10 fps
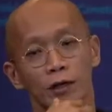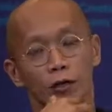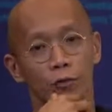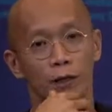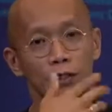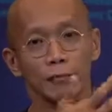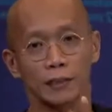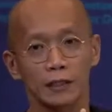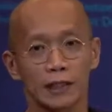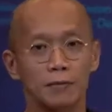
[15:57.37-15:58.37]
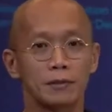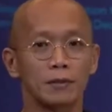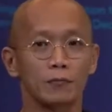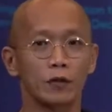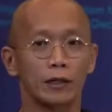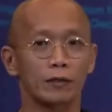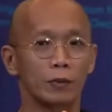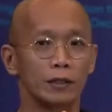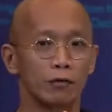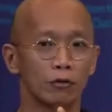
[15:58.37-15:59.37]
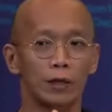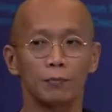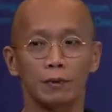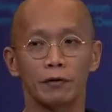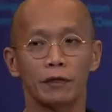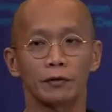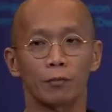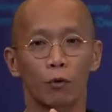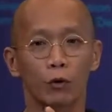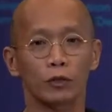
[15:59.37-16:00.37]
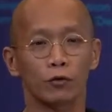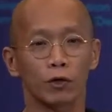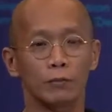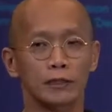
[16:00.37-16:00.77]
We mentioned many times, if you look at during the lockdown period, the moratorium is